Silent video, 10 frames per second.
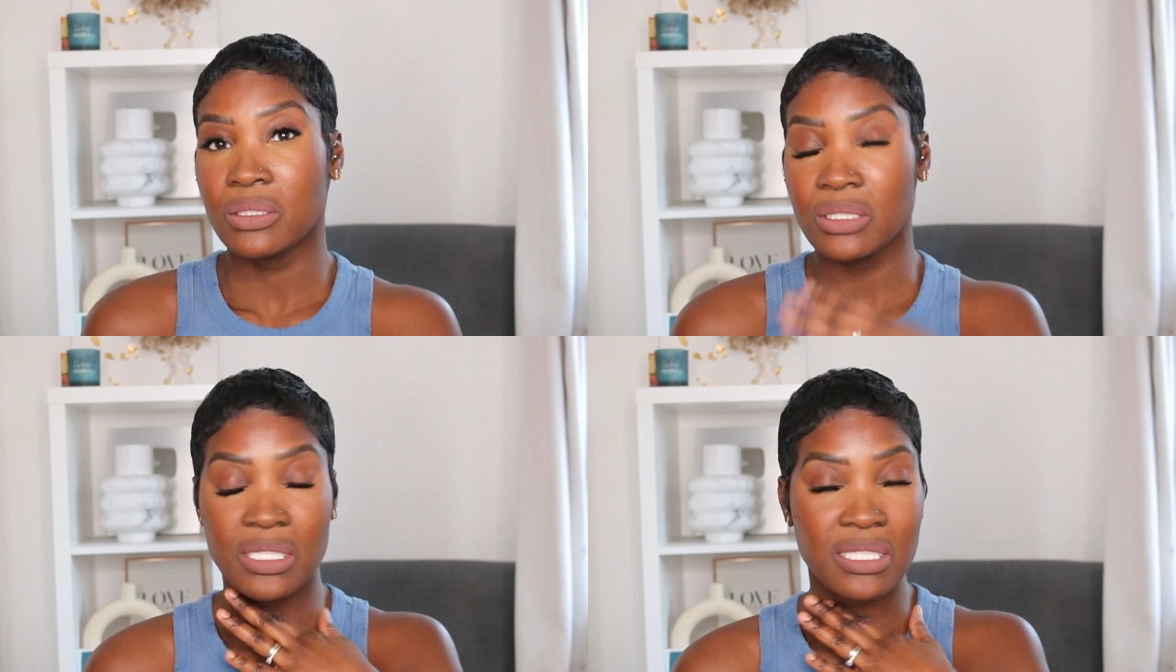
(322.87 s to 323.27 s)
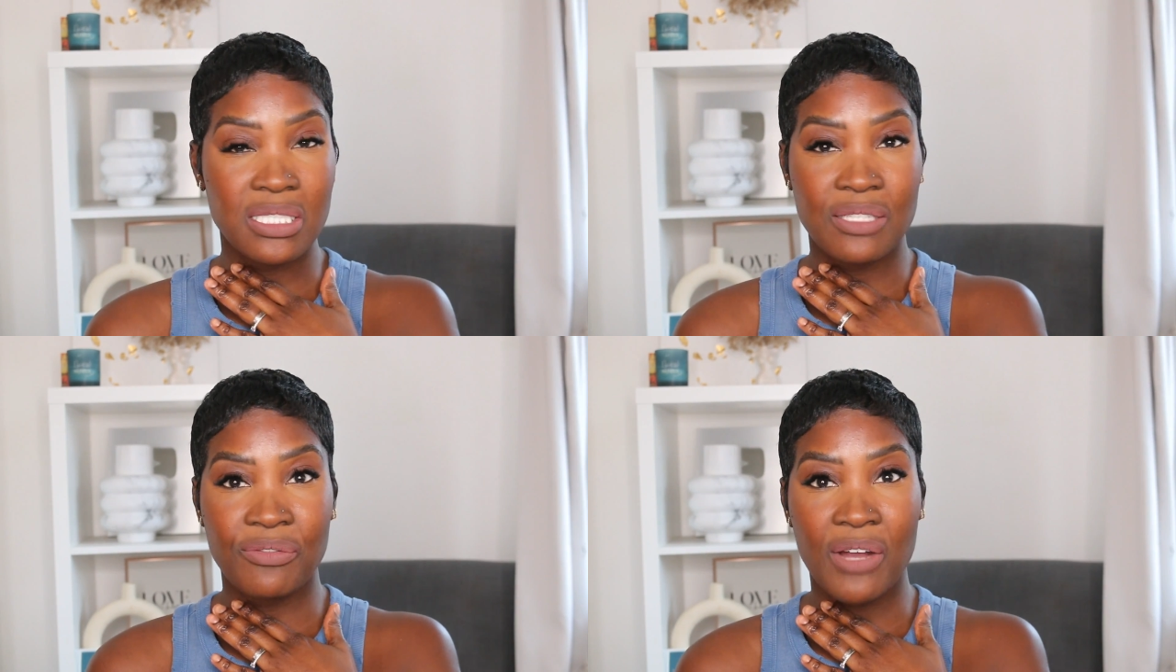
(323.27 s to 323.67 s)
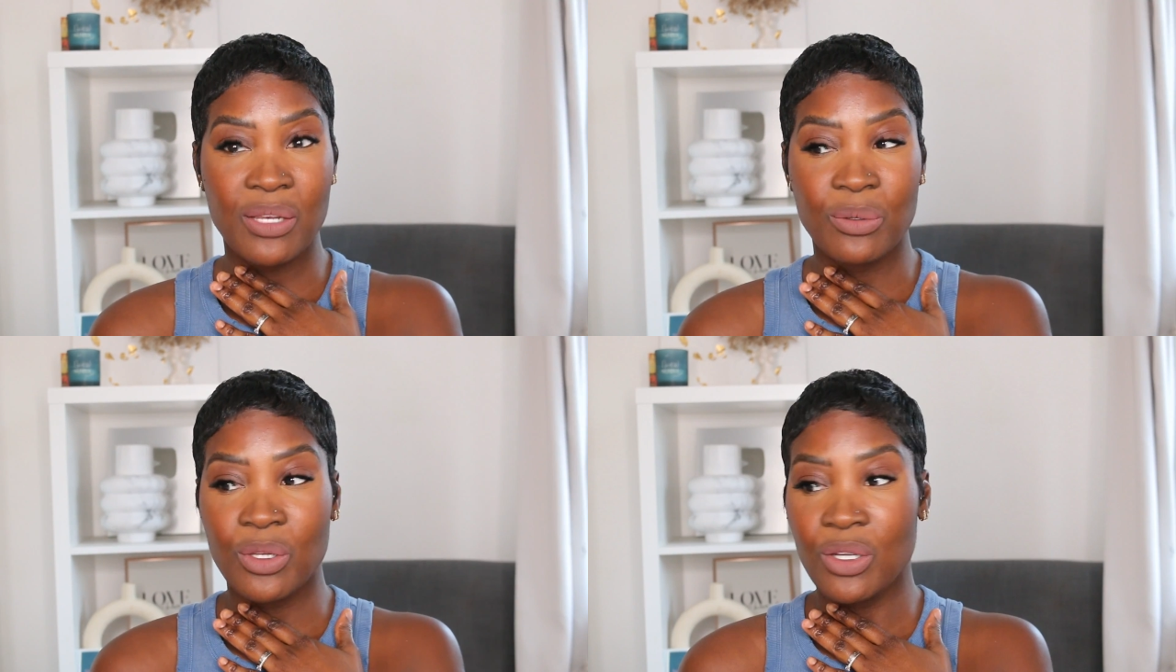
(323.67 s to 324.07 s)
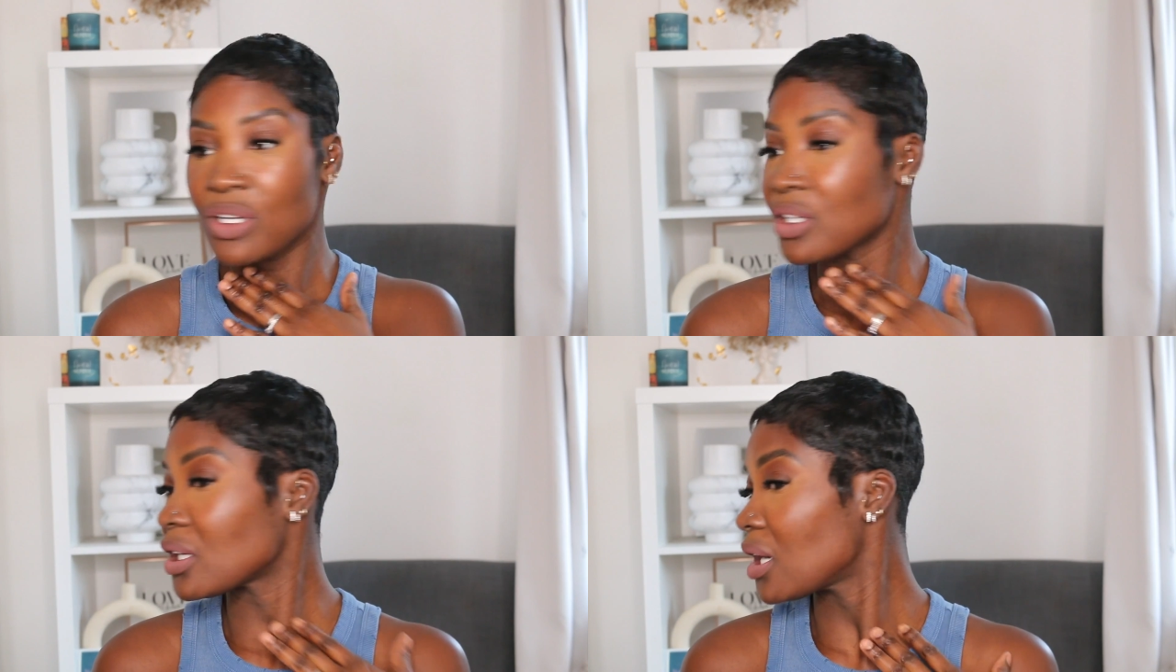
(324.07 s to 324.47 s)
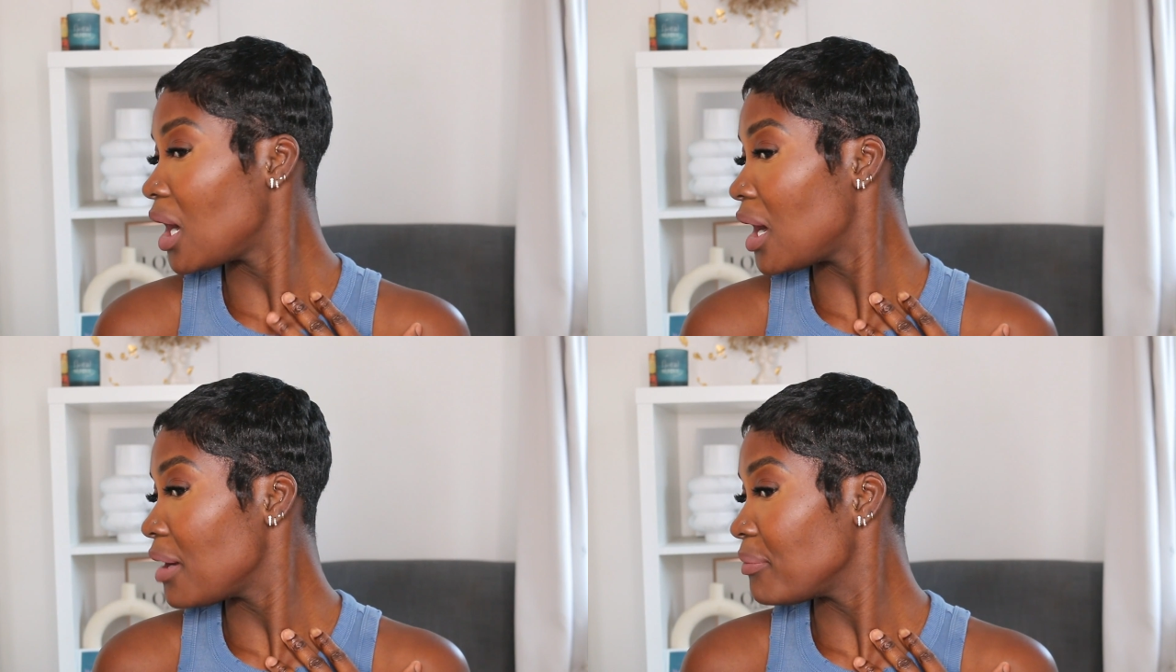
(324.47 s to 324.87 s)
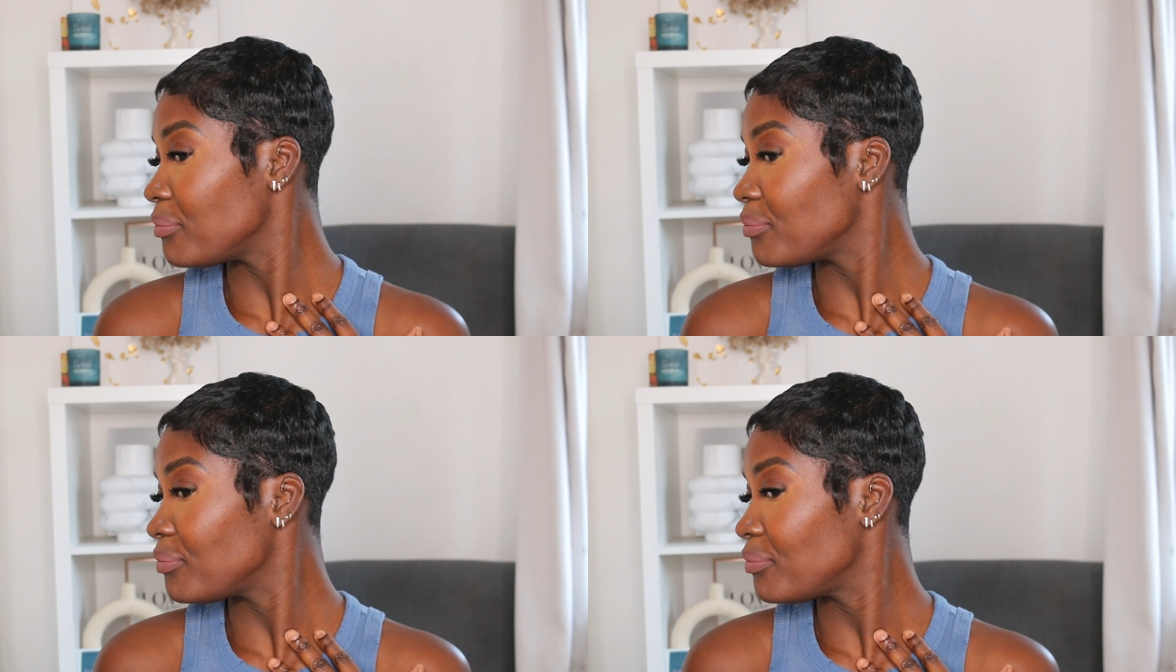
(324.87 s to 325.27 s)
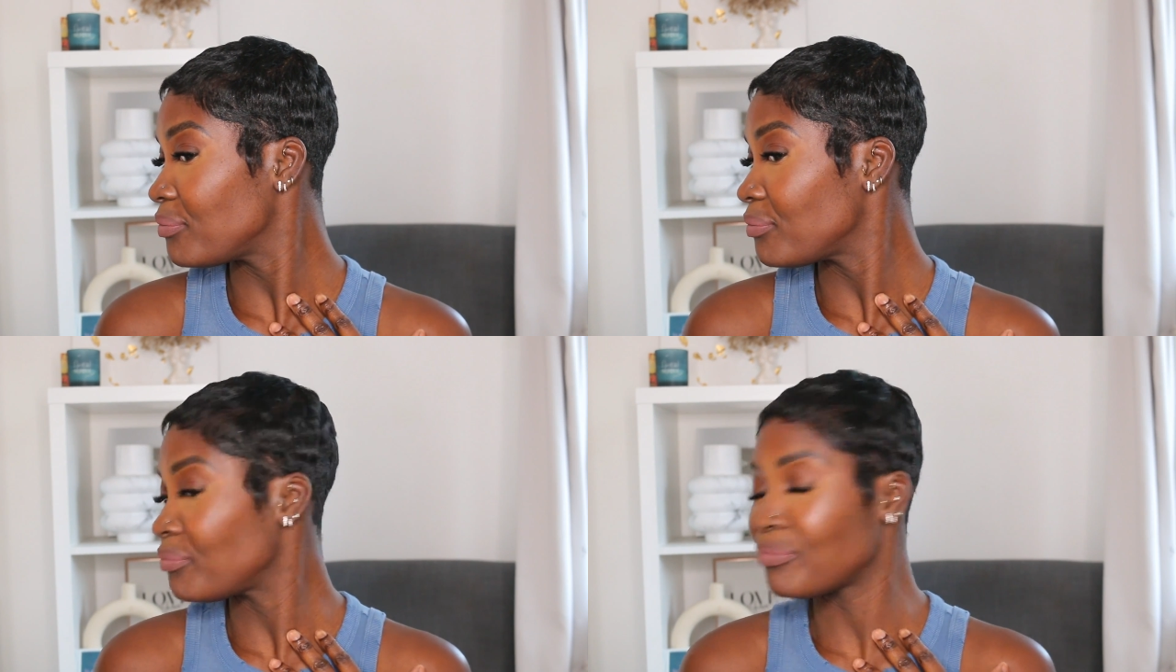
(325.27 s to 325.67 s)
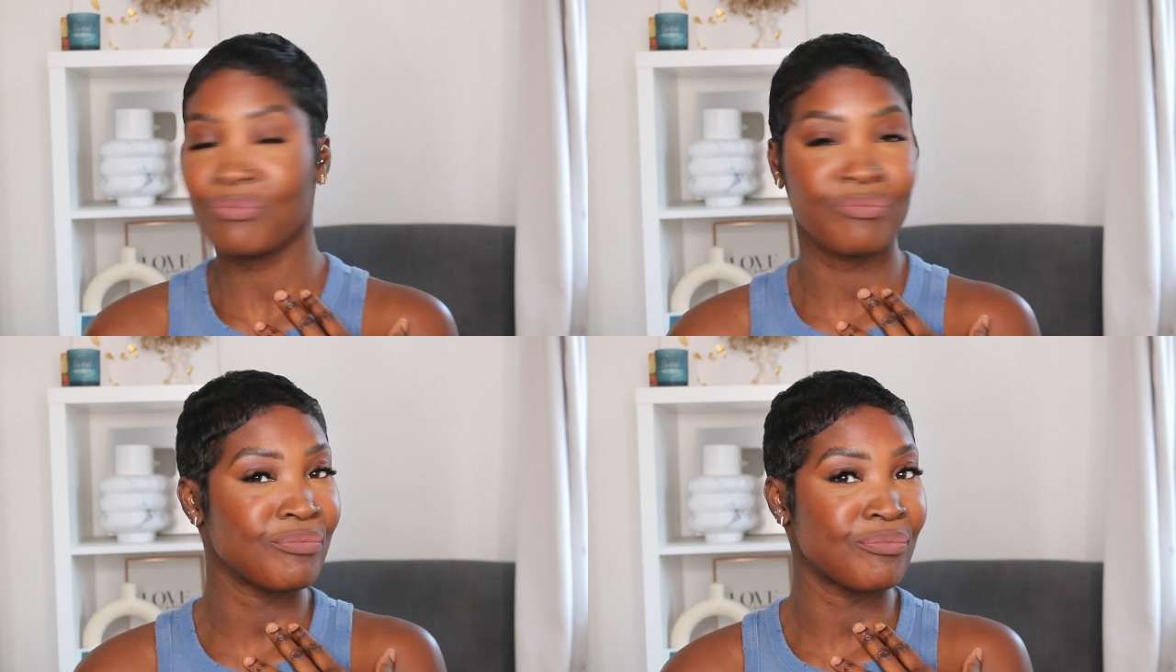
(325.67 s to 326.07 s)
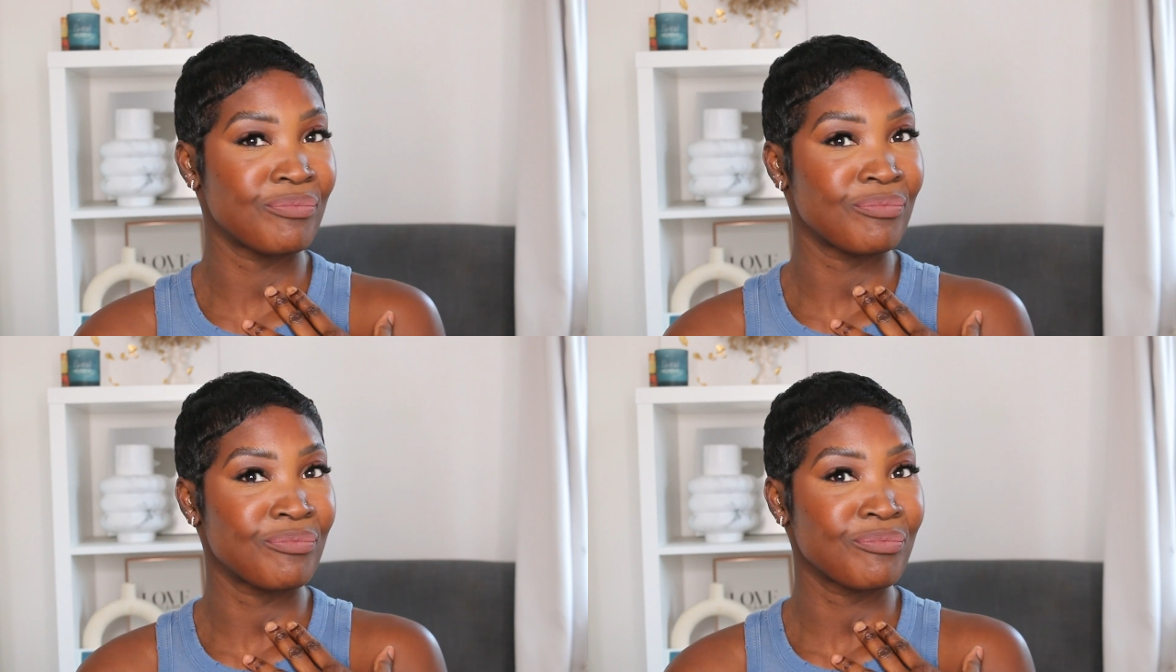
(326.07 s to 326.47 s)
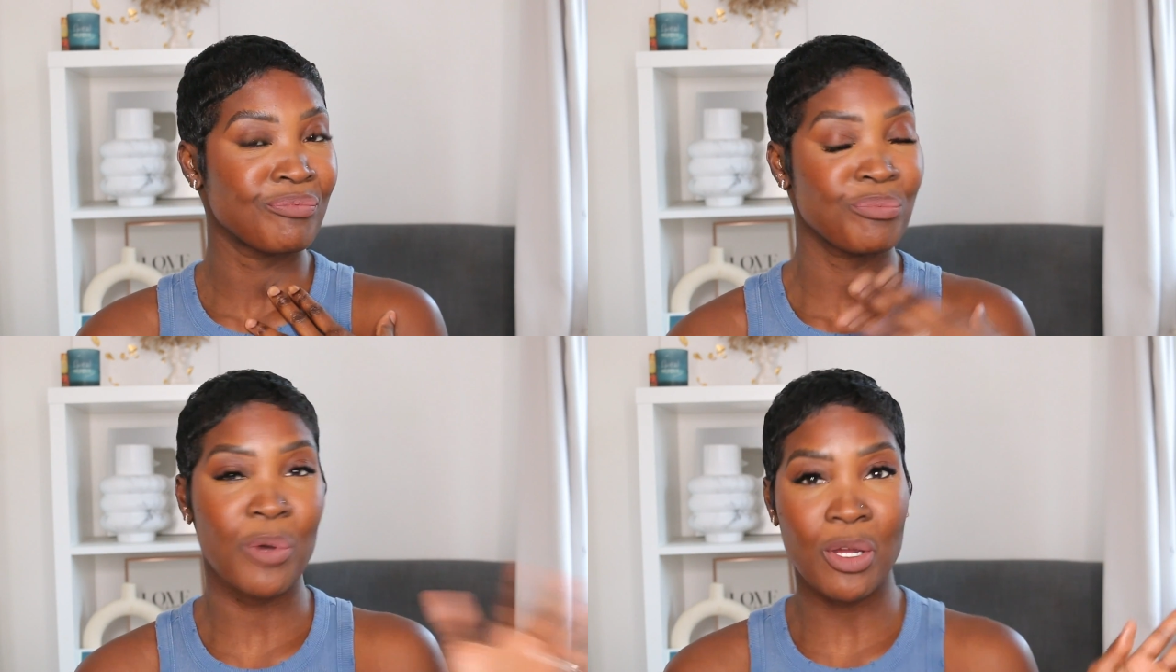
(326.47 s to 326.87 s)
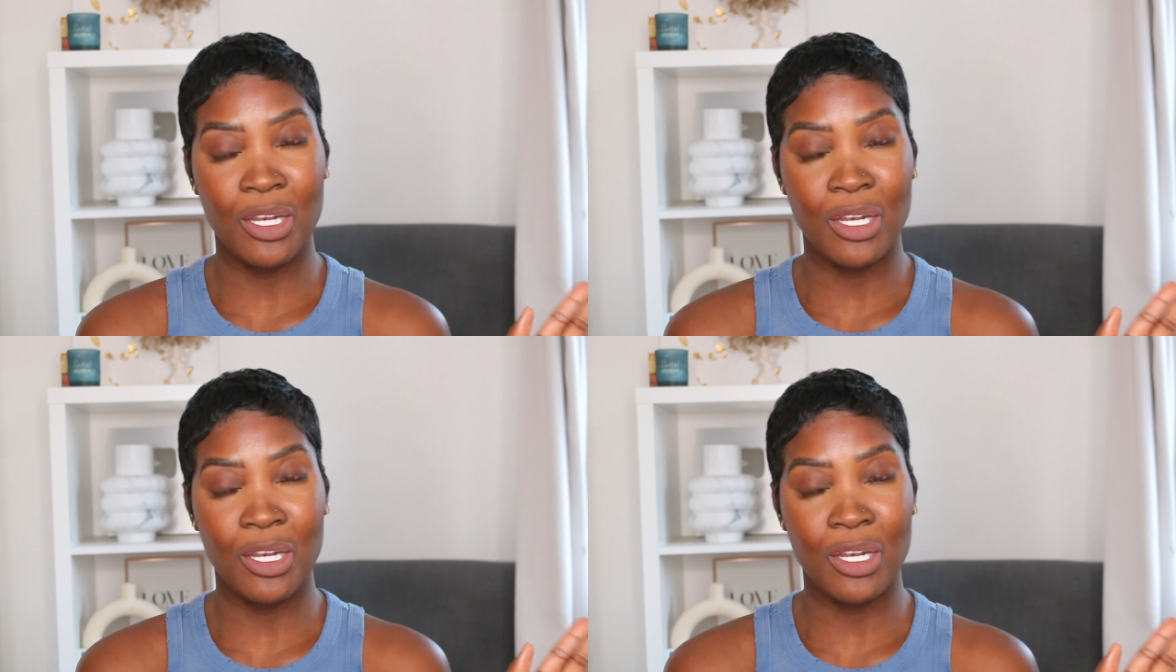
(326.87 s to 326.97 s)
So this is the final look. Put